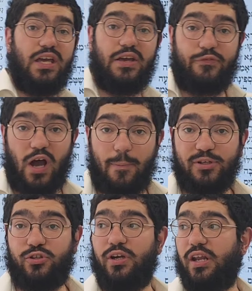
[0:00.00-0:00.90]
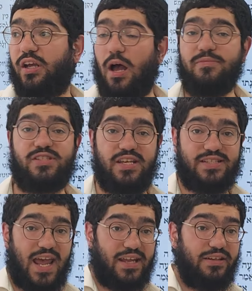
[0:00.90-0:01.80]
if opportunity comes to his
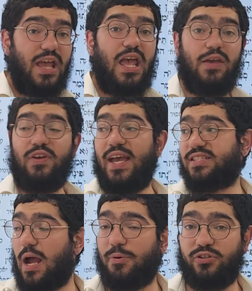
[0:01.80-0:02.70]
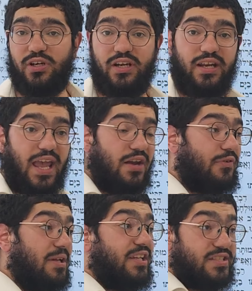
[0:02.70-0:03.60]
hand, if he gets opportunity to gain
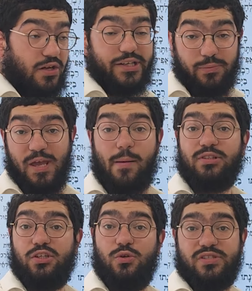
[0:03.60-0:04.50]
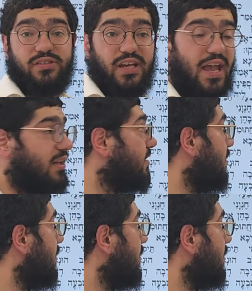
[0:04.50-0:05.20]
from it, he's going to be able to use it to gain.